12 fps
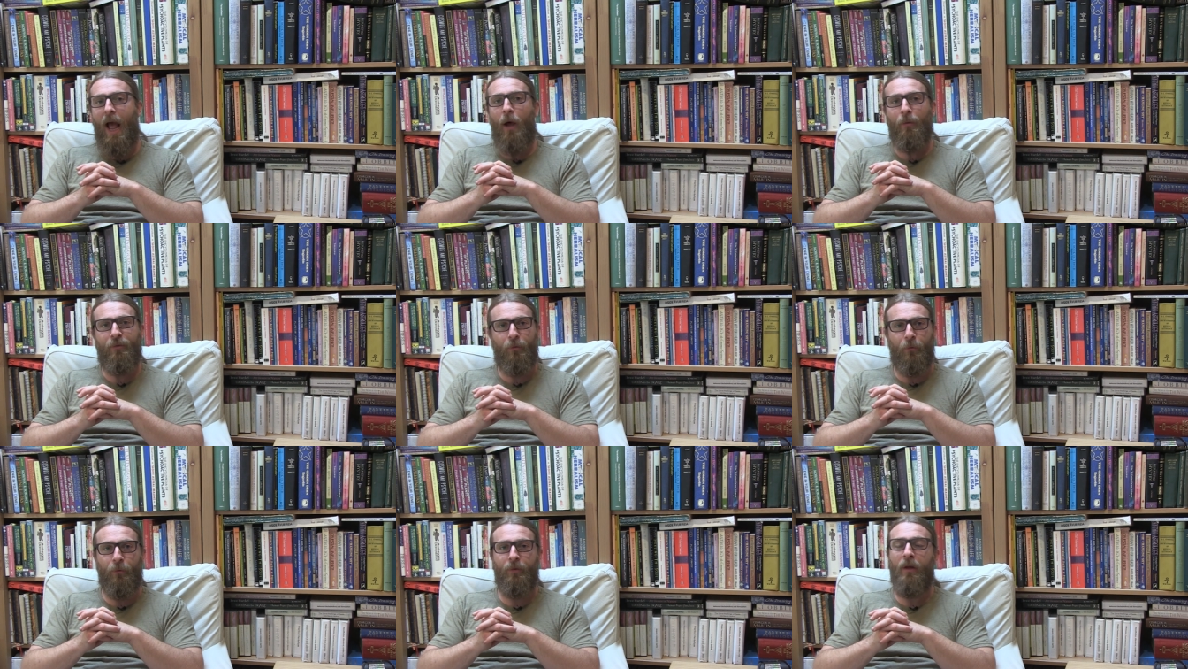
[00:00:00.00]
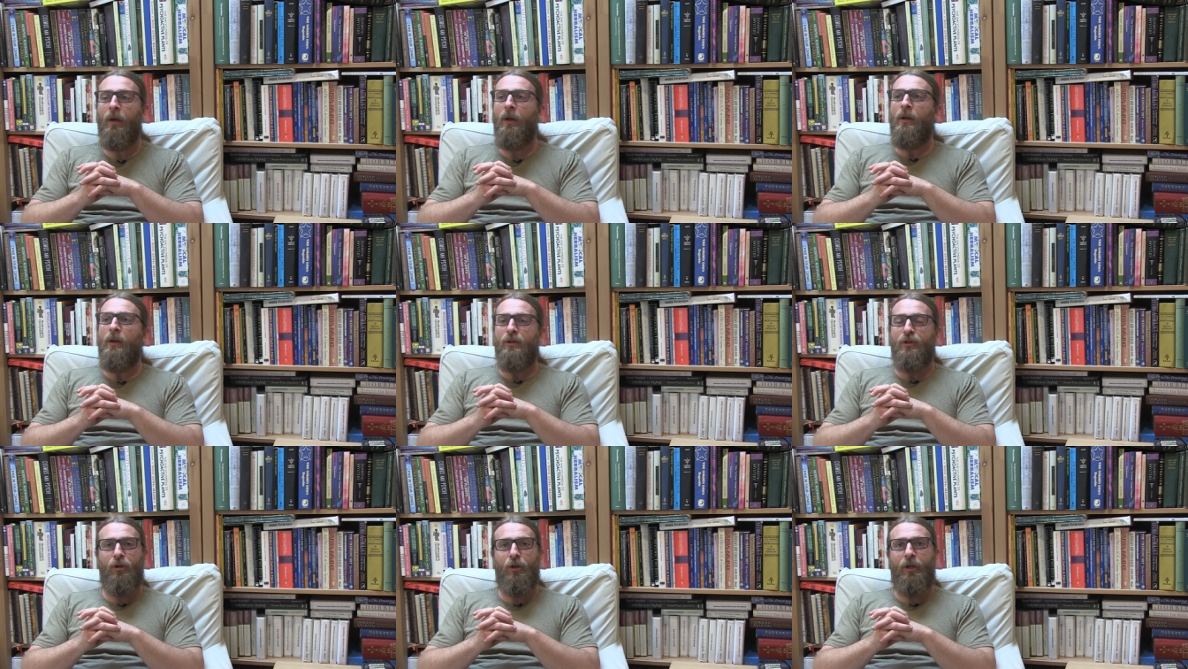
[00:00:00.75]
household
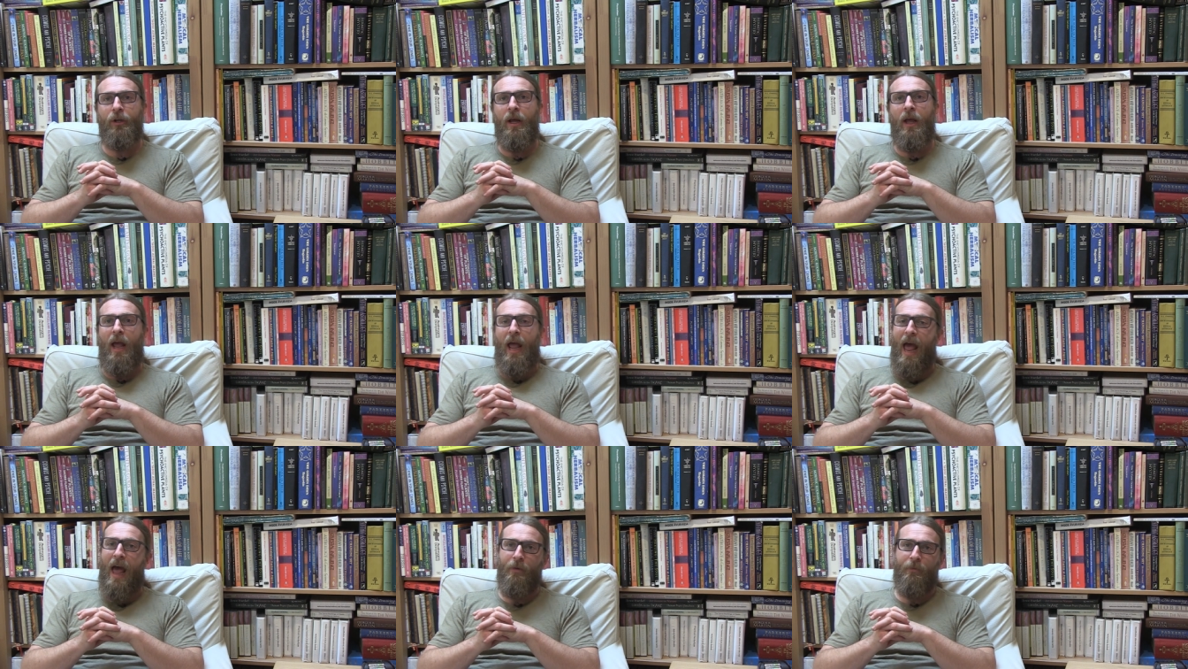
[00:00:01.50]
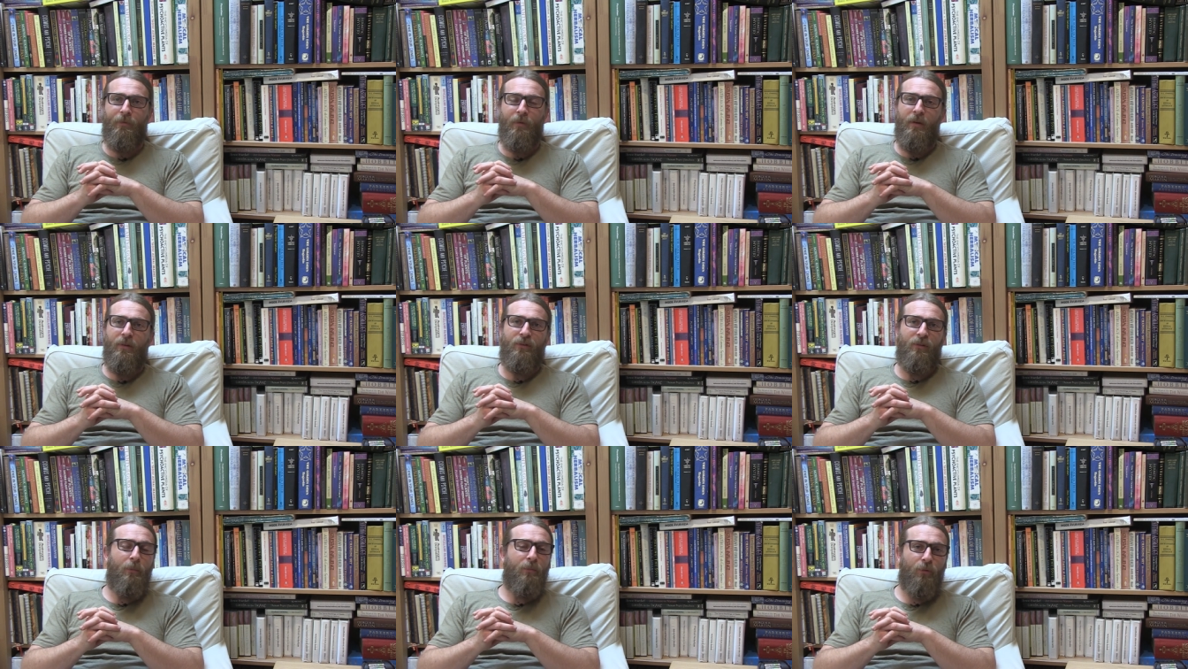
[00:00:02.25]
should have
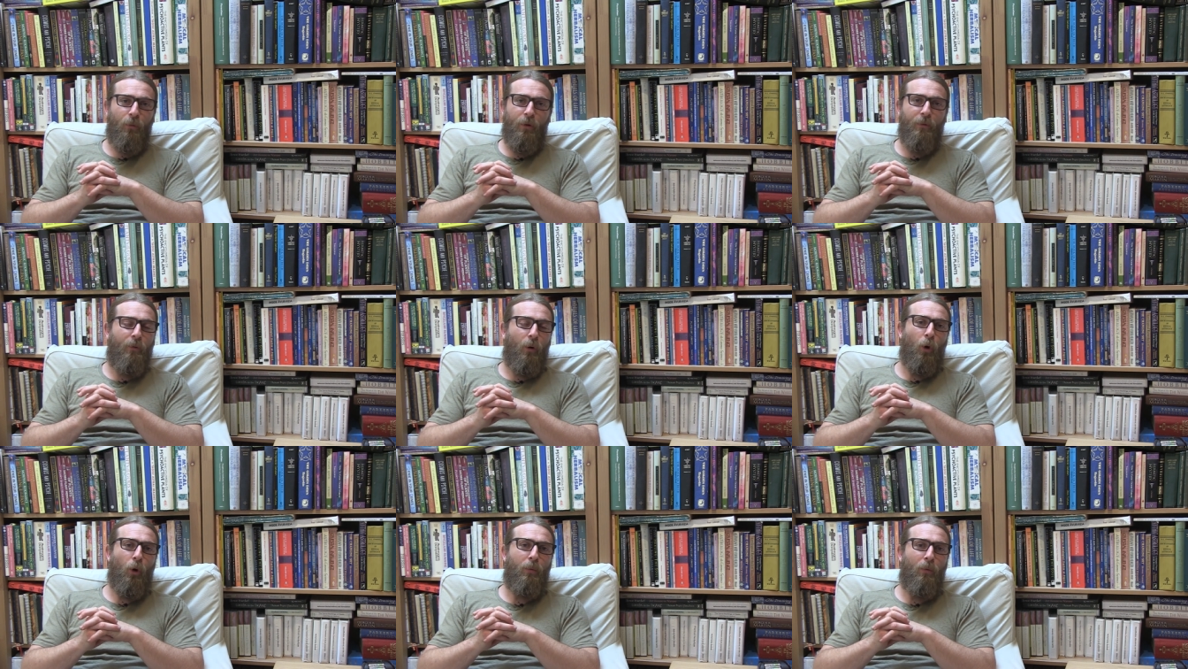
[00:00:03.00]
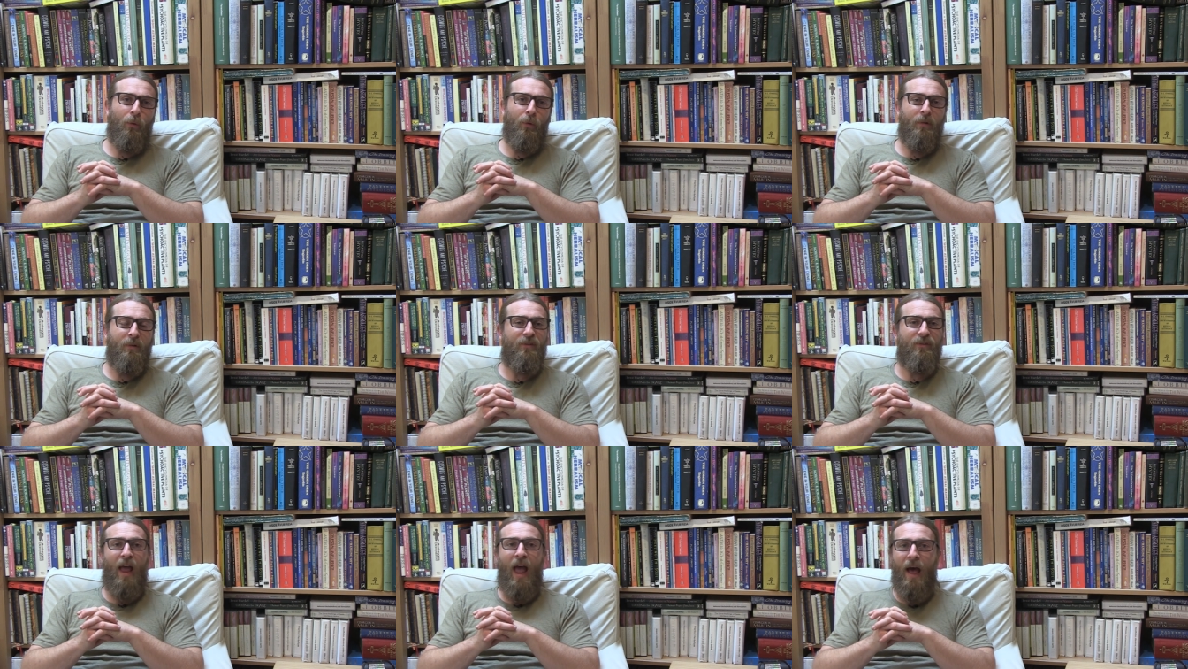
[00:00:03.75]
some sort of herbal
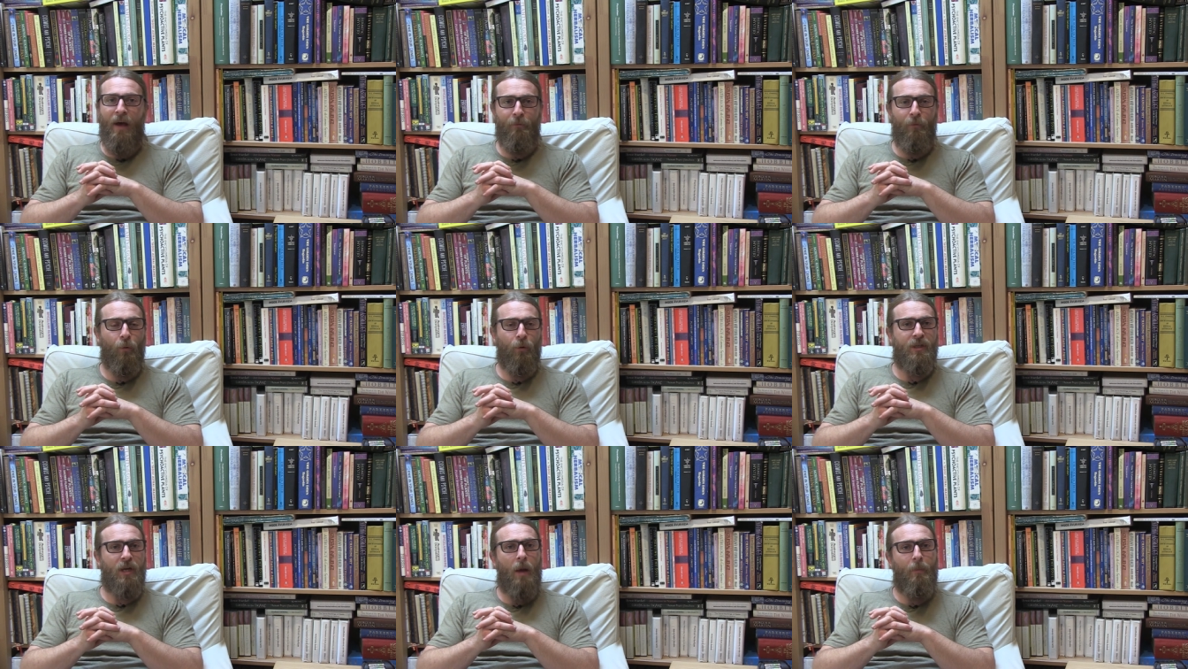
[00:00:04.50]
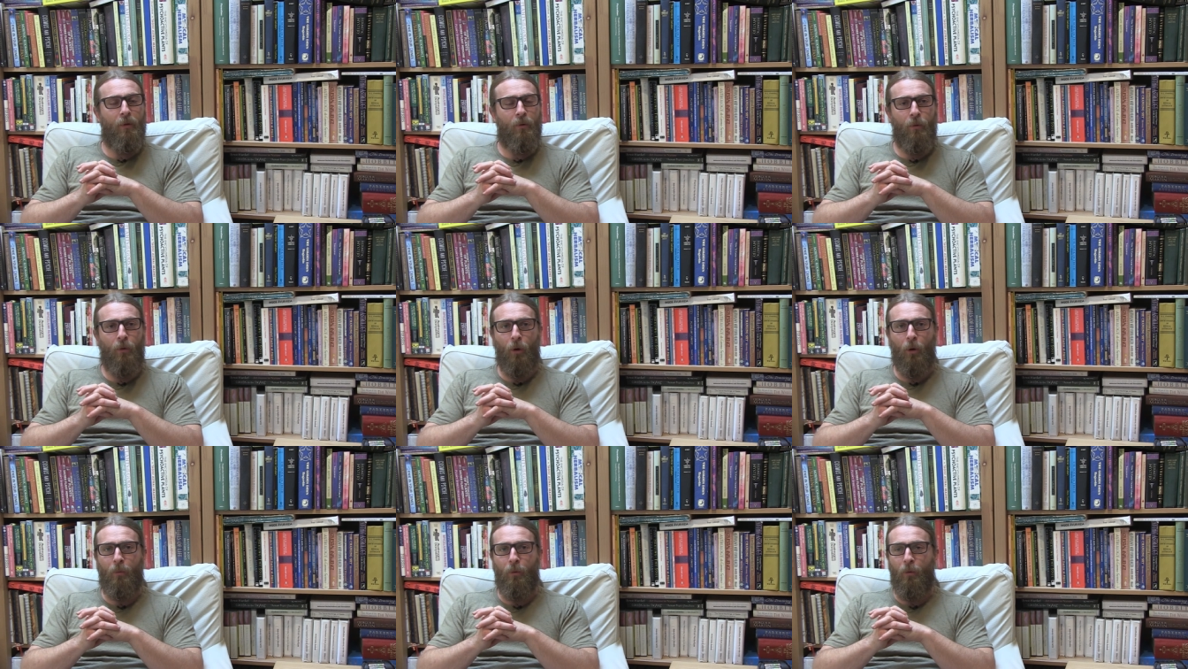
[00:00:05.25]
salve or topical
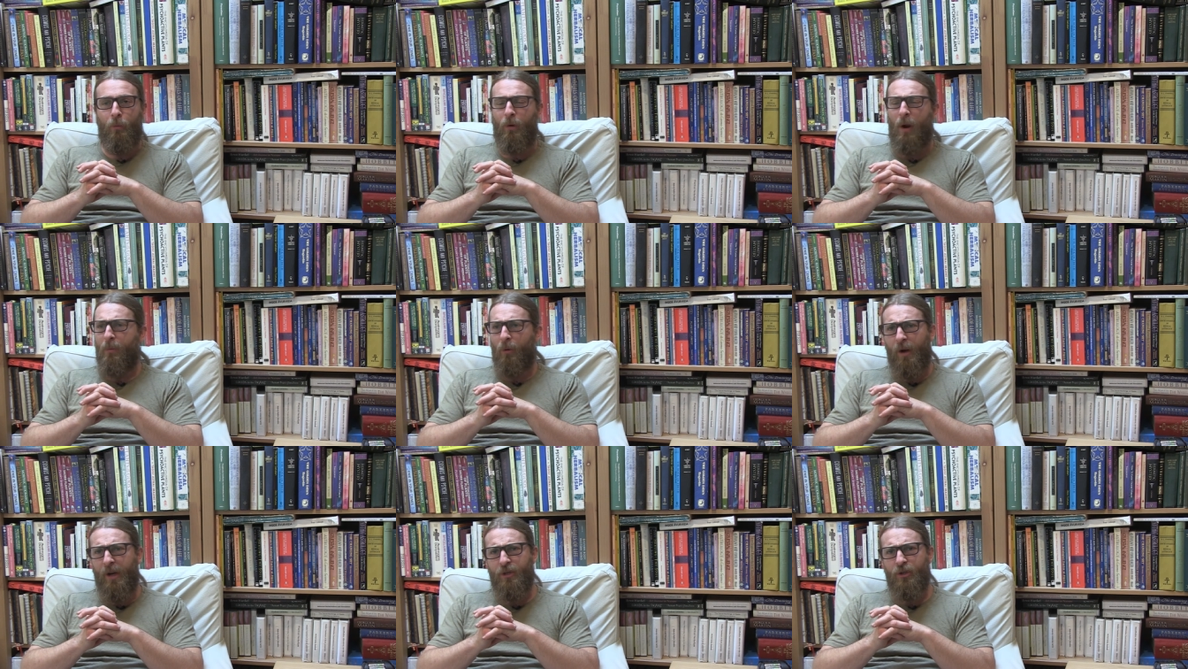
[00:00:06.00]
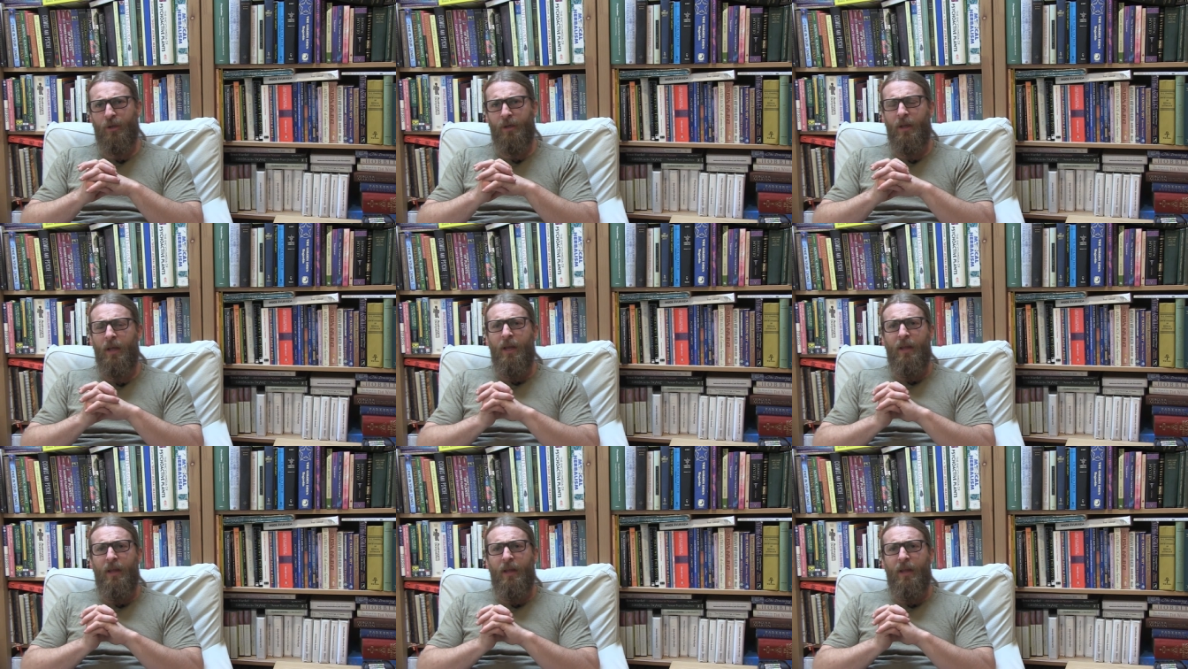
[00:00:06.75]
herbal preparation